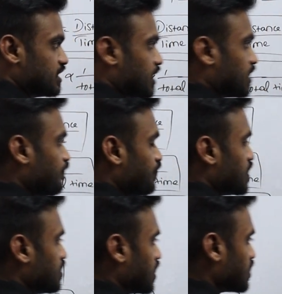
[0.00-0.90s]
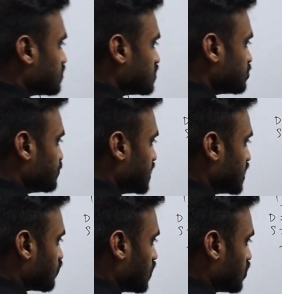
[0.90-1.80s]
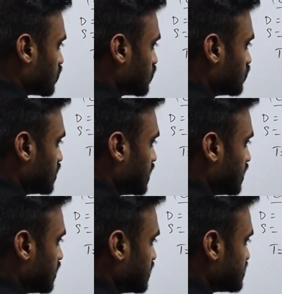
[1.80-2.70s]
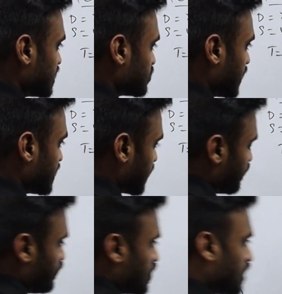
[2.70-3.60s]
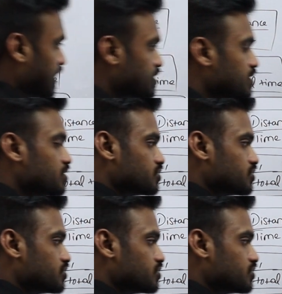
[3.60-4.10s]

See here. Here speed equal to distance by time, right?